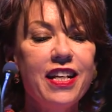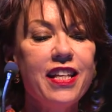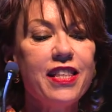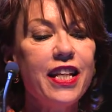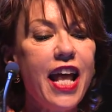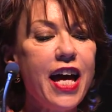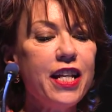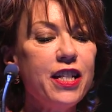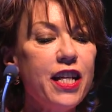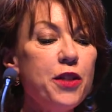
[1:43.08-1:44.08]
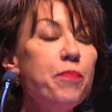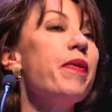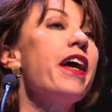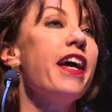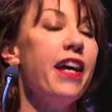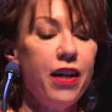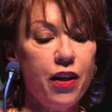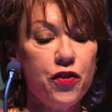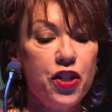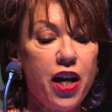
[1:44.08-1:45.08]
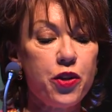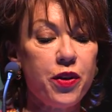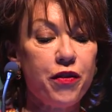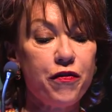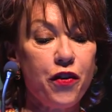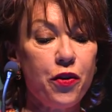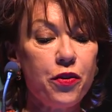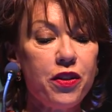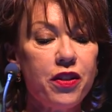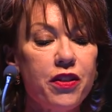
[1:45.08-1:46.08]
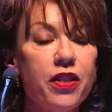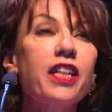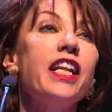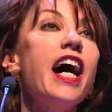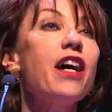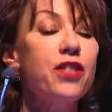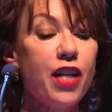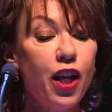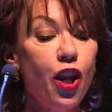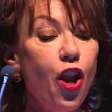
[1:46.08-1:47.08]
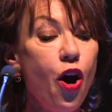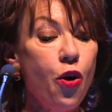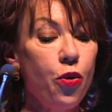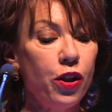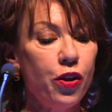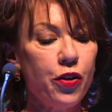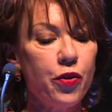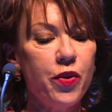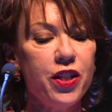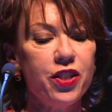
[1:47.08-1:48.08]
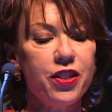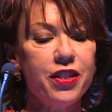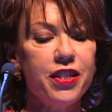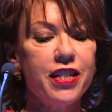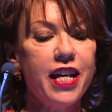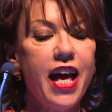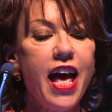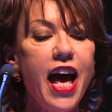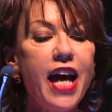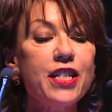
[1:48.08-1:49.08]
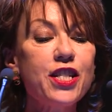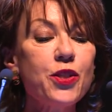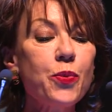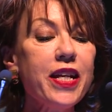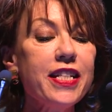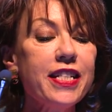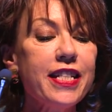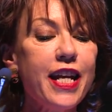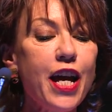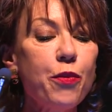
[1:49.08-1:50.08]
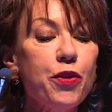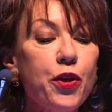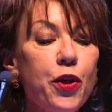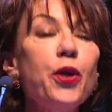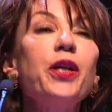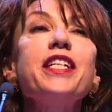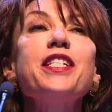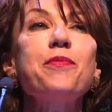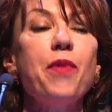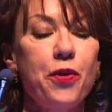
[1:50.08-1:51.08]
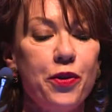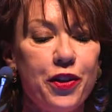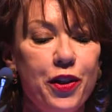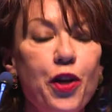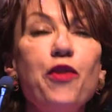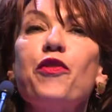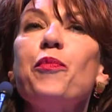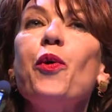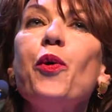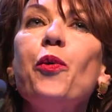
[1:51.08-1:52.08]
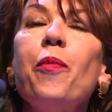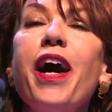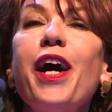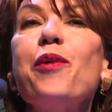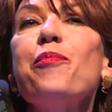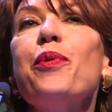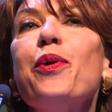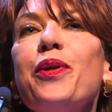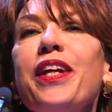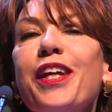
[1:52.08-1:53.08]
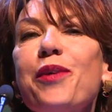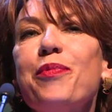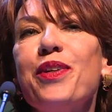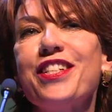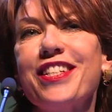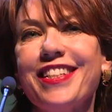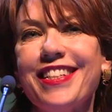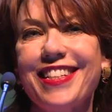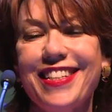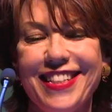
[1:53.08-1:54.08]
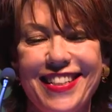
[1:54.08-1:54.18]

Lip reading: The land is bare of chattering folk. The clouds are low along the ridges and sweets the air with curly smoke from all my burning bridges.